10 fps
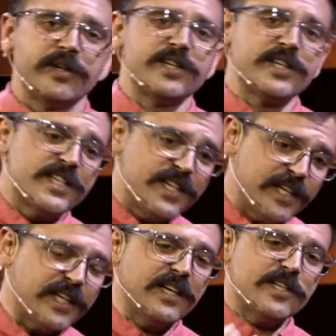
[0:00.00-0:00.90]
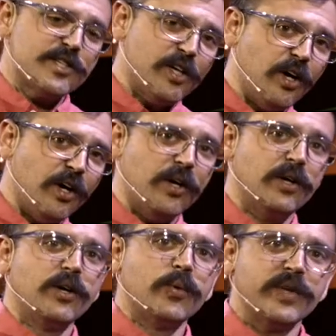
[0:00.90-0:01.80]
or to stick
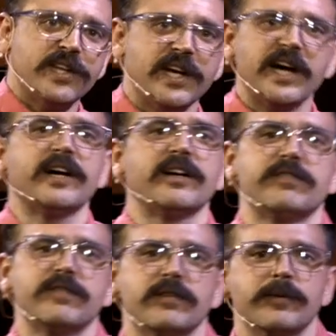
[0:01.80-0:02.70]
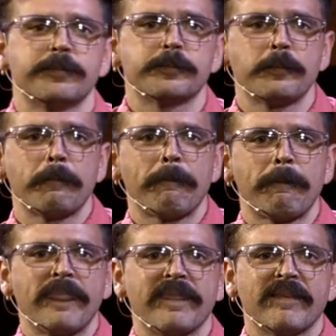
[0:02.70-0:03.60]
Saul with a knife.
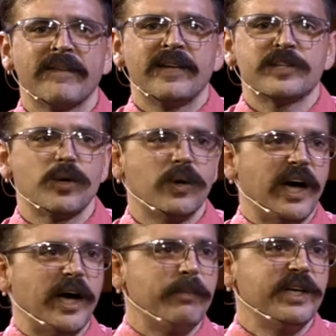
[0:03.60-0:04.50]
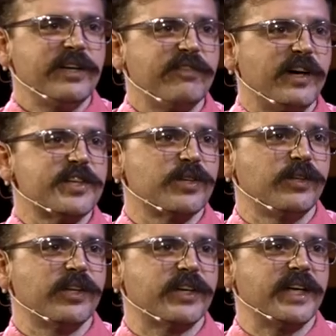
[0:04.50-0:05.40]
So, how many of us
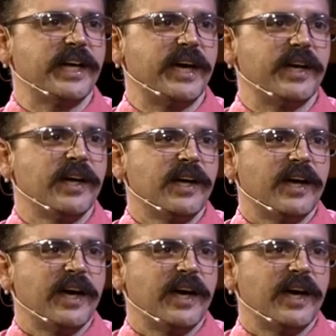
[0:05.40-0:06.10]
are looking at,